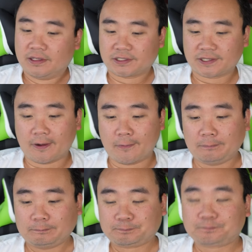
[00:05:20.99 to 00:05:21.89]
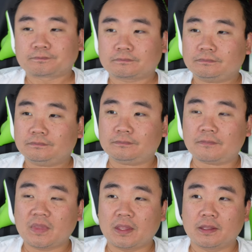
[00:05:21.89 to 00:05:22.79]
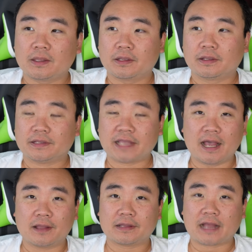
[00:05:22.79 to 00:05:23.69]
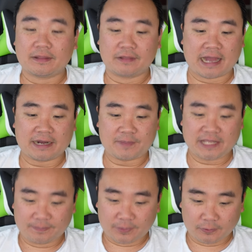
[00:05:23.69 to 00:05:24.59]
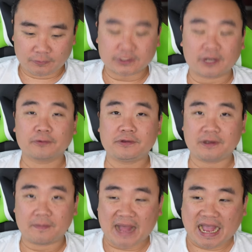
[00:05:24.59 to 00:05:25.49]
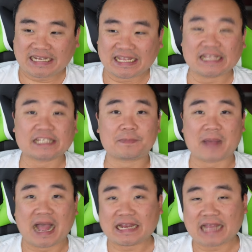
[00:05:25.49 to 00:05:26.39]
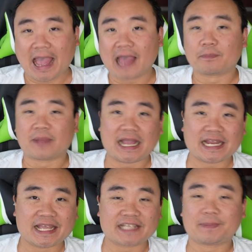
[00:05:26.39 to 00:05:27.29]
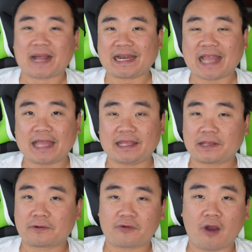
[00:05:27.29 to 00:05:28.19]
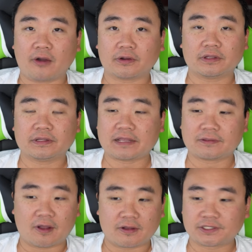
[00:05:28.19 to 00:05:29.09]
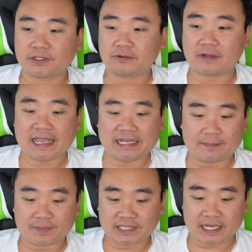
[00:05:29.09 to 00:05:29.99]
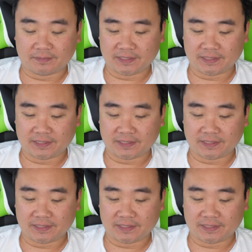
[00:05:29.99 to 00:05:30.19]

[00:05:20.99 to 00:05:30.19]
So, yeah, a lot of people told you to buy this, buy that, buy this, buy that, and they were wrong. They lost you 80%.